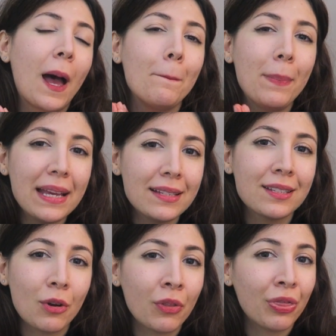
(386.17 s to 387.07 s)
And
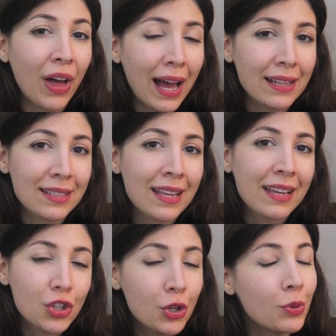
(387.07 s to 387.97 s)
based on that,
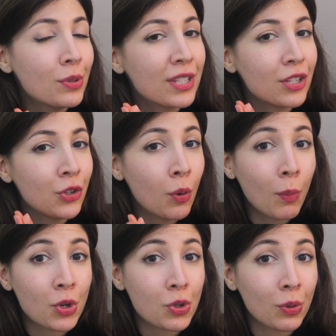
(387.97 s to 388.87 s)
choose your
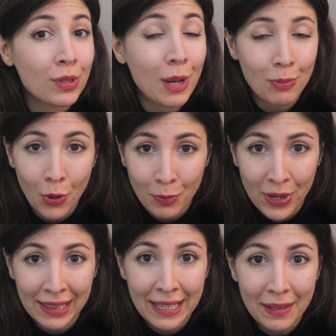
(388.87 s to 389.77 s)
modules
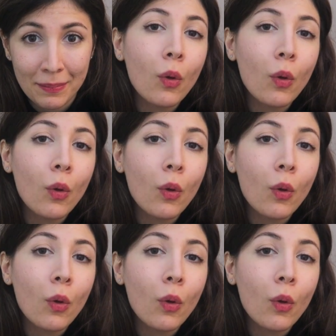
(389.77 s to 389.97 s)
appropriately.